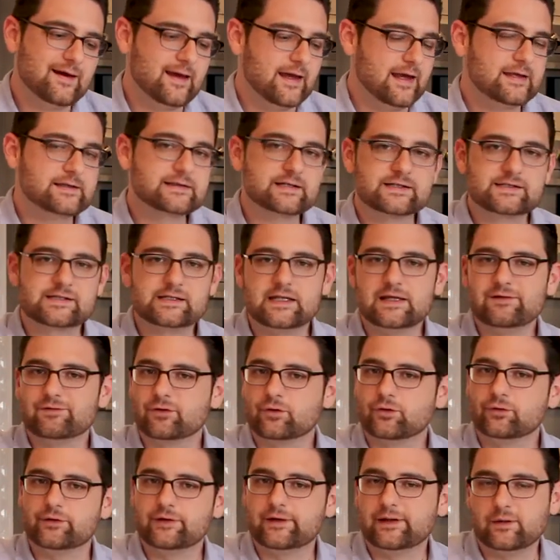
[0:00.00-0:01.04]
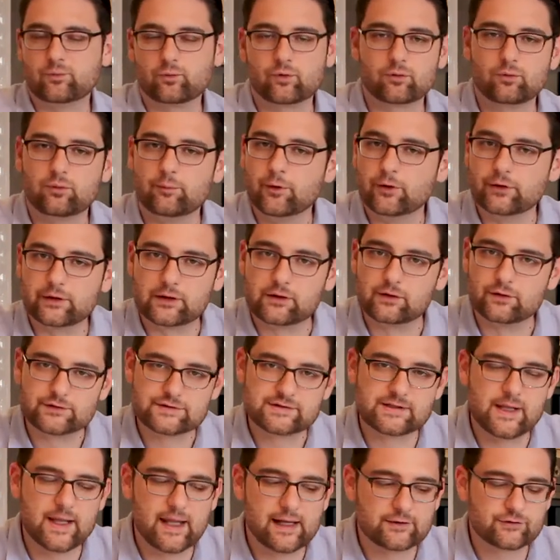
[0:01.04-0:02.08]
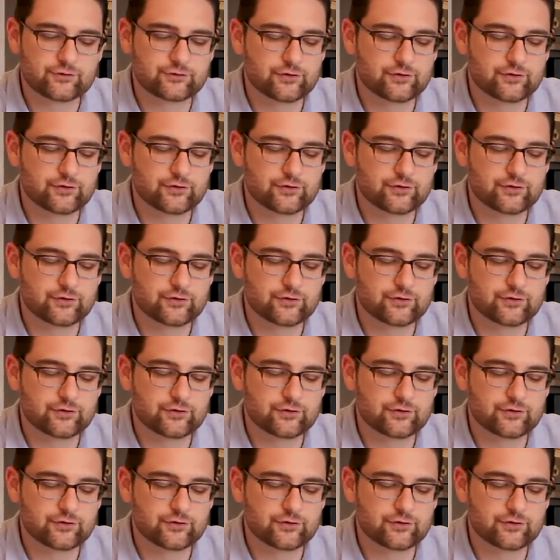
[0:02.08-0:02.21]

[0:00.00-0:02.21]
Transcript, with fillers: It doesn't even hold it anywhere remotely close to that.